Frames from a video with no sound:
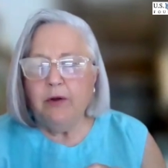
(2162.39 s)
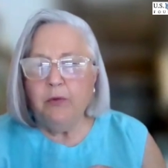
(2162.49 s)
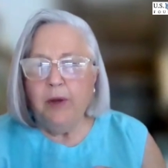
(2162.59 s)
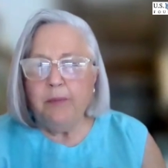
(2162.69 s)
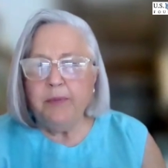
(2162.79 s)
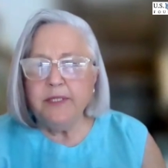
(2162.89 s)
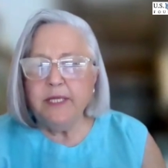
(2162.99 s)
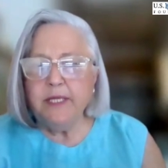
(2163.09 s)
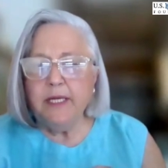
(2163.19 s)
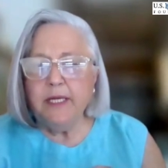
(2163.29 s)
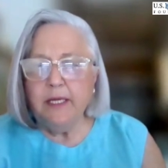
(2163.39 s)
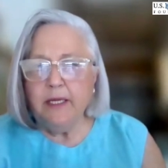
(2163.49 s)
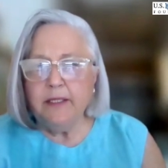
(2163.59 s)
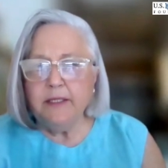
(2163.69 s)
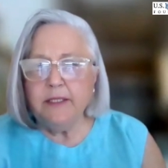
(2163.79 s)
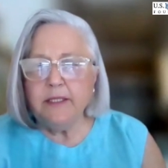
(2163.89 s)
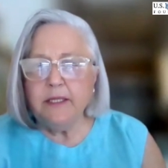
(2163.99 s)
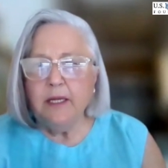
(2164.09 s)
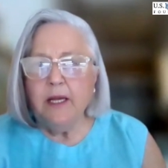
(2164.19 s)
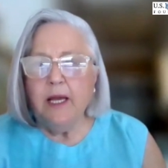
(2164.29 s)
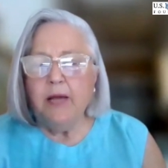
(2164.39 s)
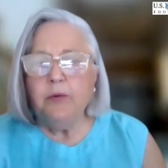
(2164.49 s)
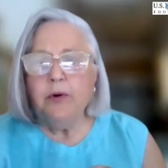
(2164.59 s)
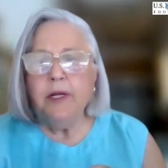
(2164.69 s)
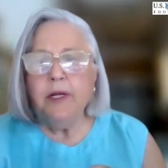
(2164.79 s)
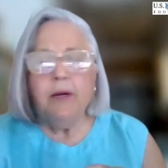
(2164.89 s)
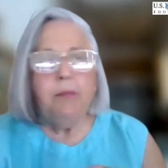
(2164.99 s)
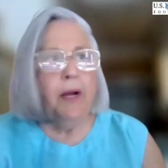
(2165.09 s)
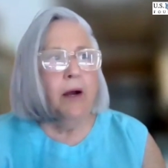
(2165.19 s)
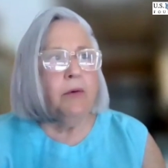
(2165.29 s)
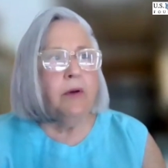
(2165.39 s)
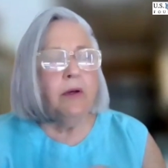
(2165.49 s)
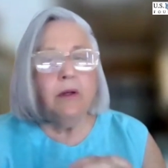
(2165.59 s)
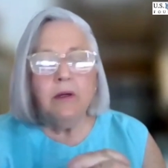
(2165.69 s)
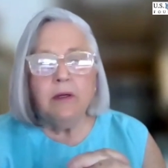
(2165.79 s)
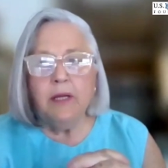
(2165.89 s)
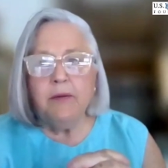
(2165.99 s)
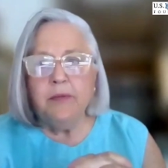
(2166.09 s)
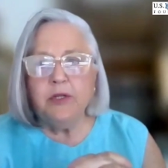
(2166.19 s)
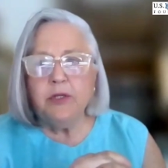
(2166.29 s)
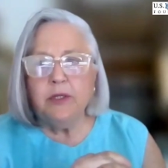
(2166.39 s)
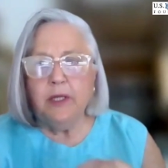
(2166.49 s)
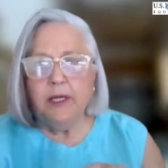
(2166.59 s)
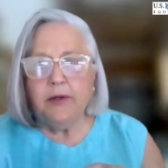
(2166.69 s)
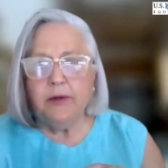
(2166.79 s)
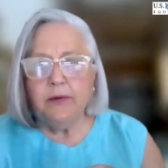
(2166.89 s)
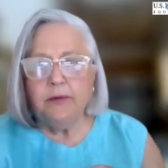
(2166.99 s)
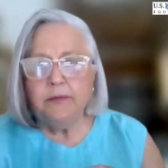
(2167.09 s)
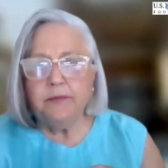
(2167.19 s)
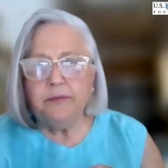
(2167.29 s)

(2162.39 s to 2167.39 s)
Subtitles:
all the weapons that it needs and worry about admission later?